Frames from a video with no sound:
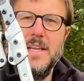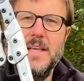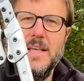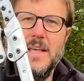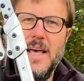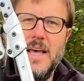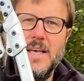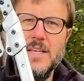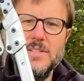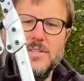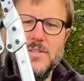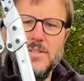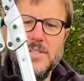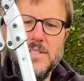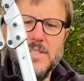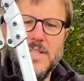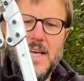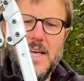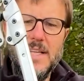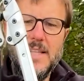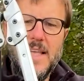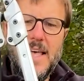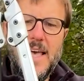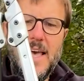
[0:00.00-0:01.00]
as you
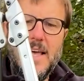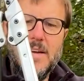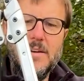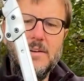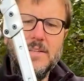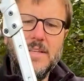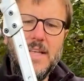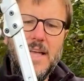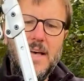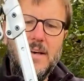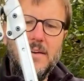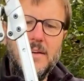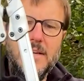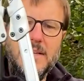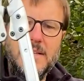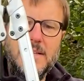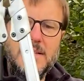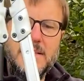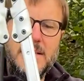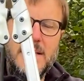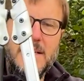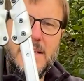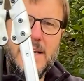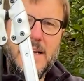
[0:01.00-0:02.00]
slide the handle down it
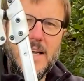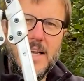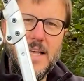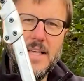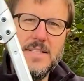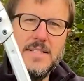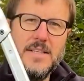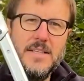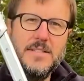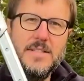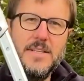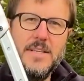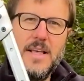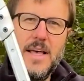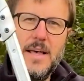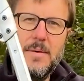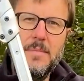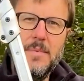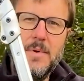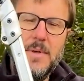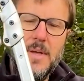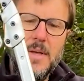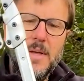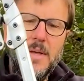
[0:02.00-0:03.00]
clicks into
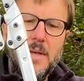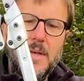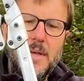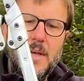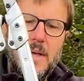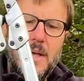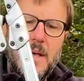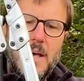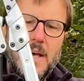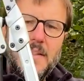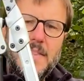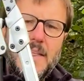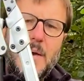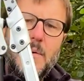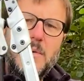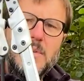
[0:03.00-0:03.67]
them. That was